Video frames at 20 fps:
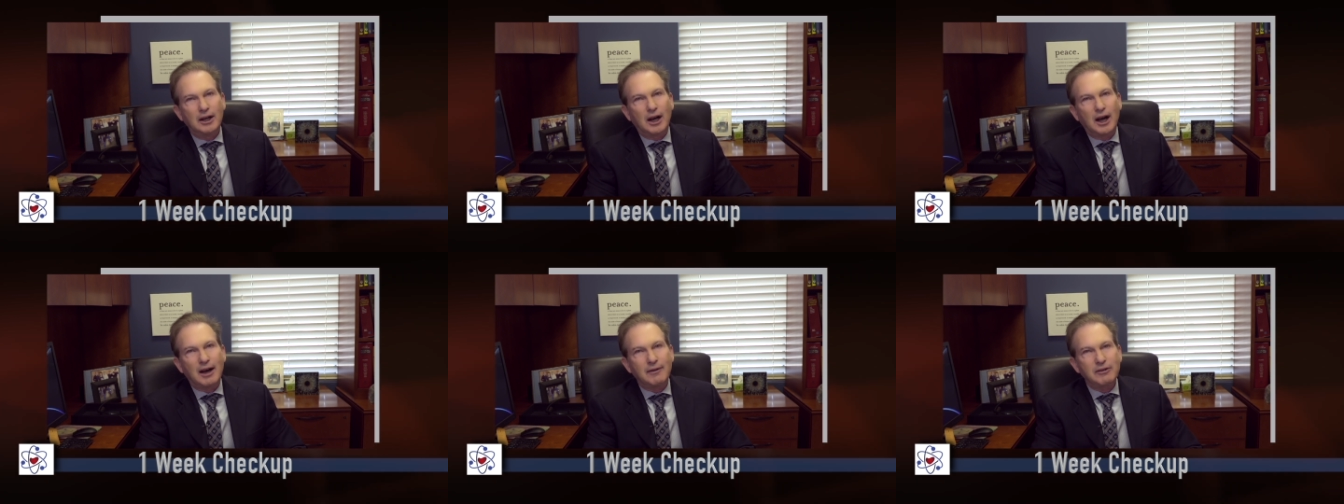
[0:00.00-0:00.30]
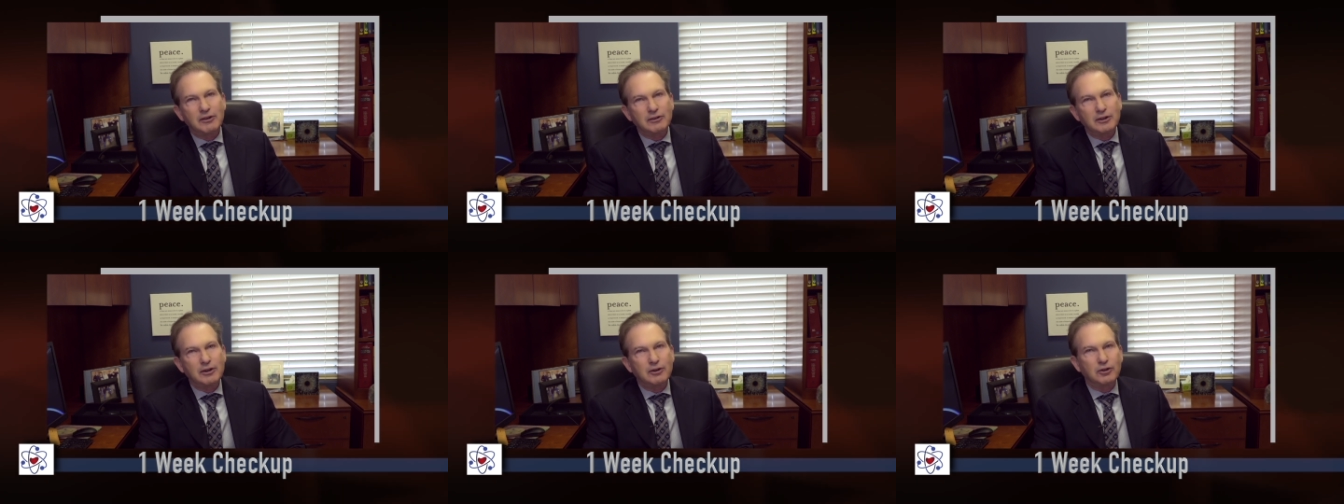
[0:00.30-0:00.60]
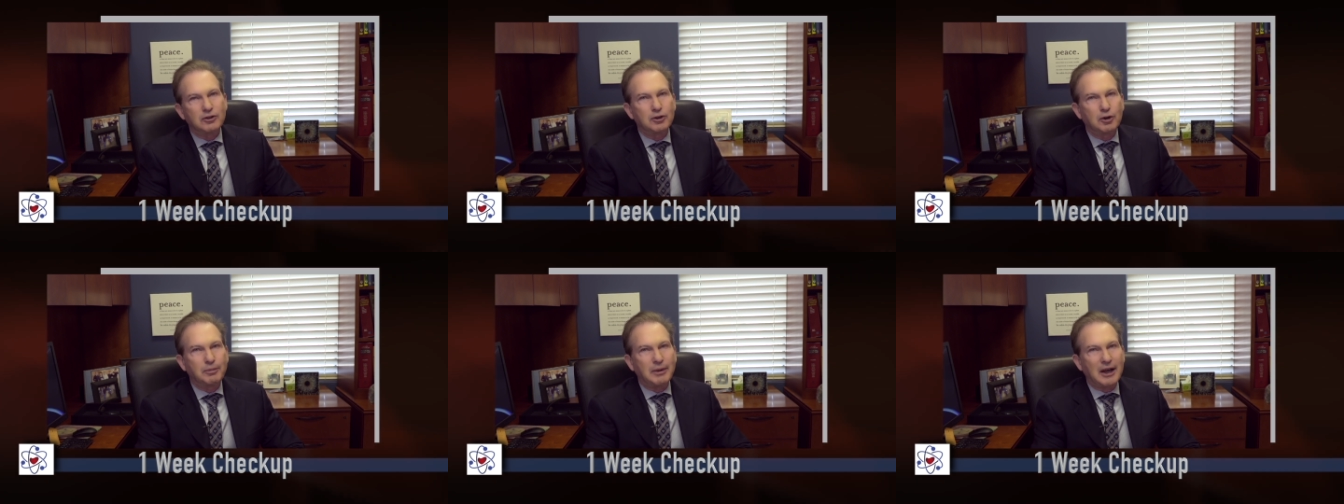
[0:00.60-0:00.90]
Obviously,
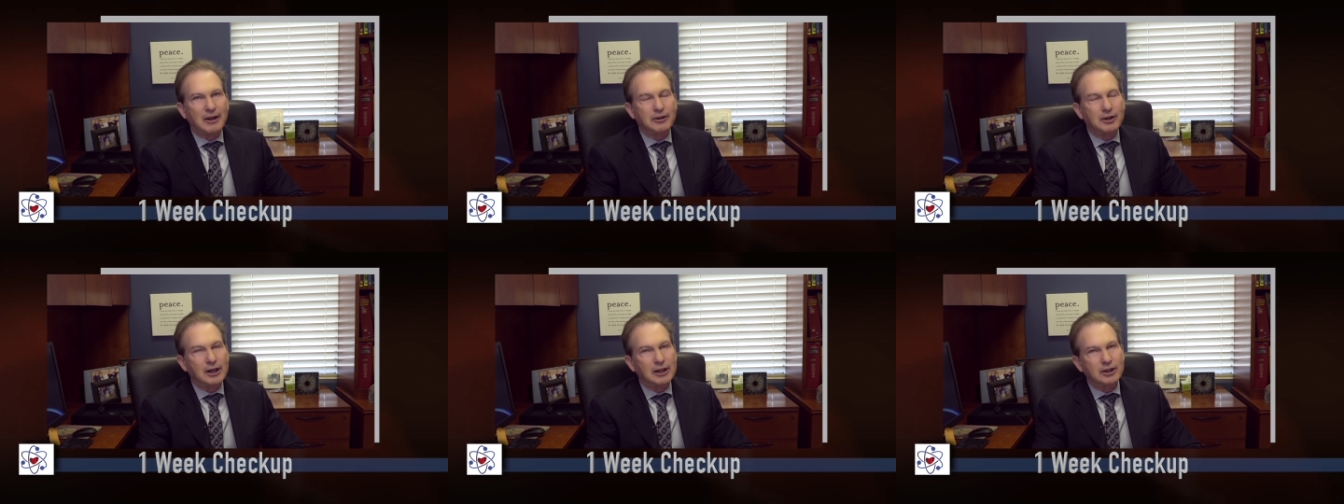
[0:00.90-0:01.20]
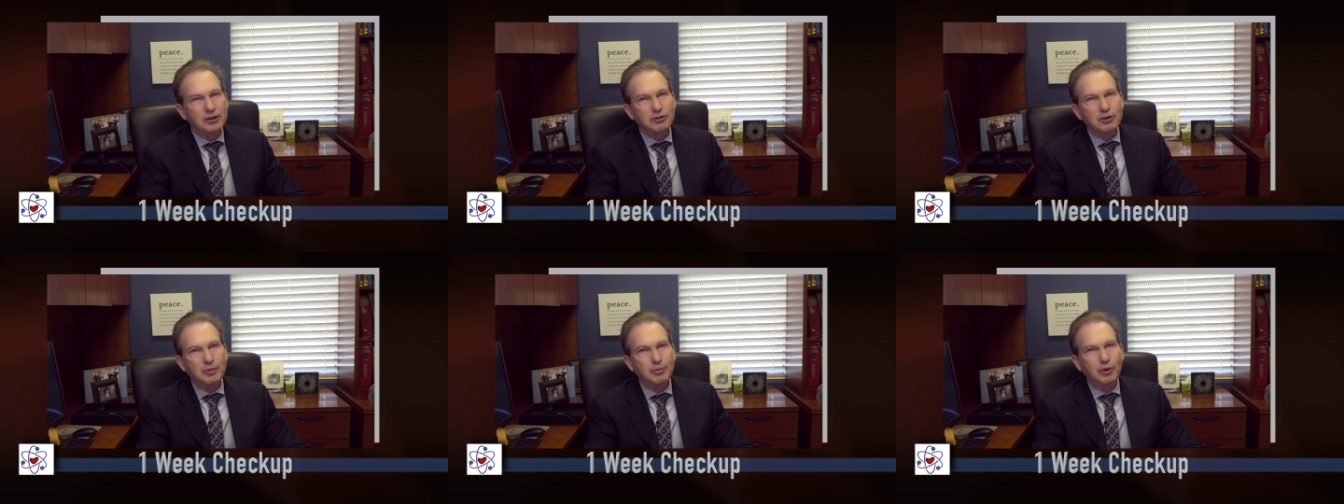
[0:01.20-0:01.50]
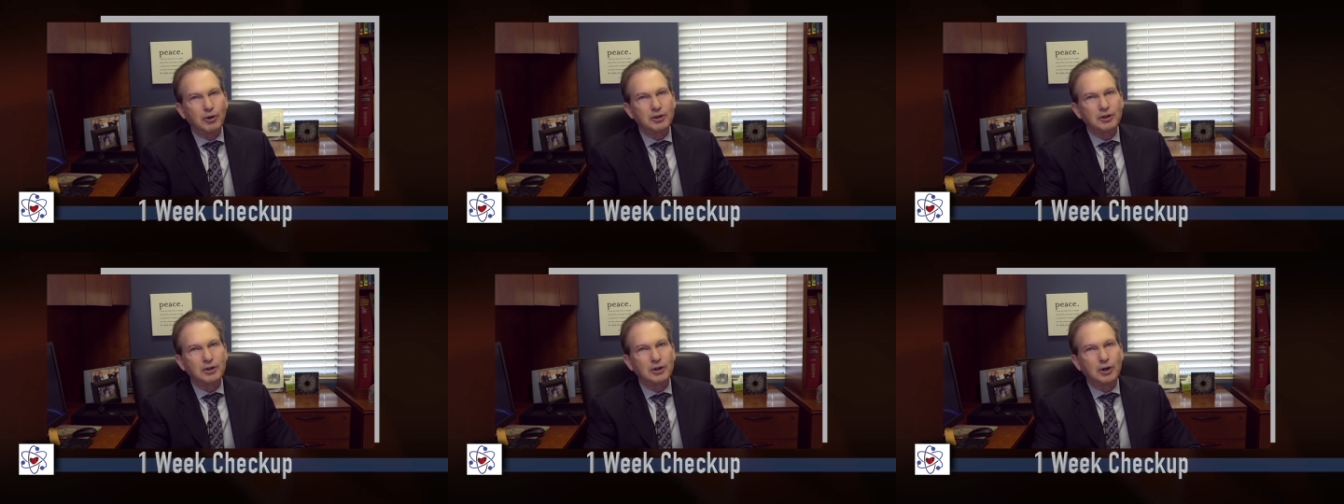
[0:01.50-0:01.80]
there's no pathology
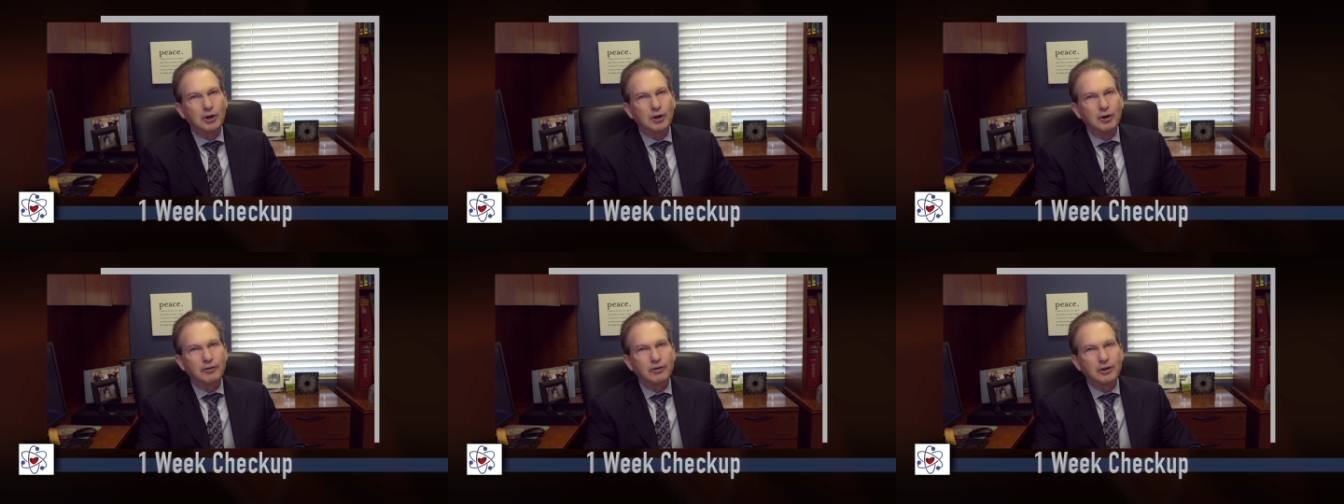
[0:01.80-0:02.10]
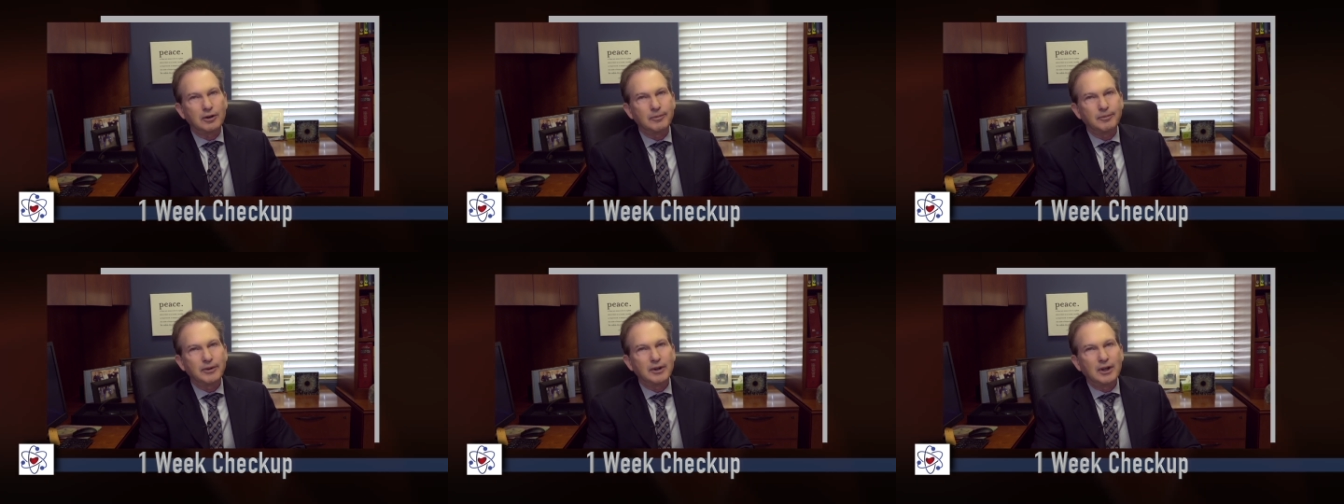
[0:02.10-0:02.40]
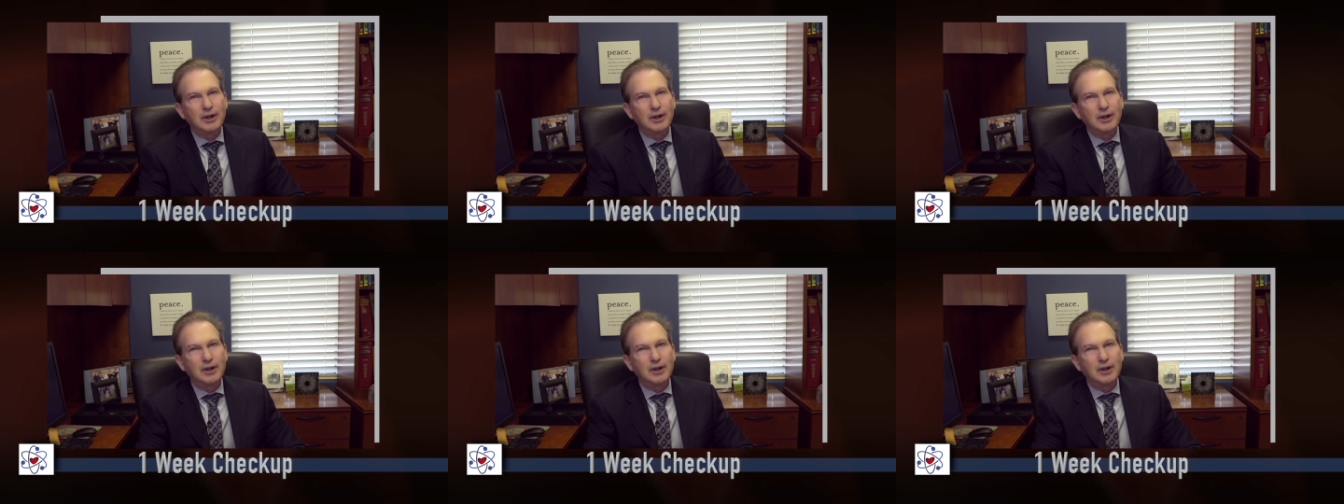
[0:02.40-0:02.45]
report to go over,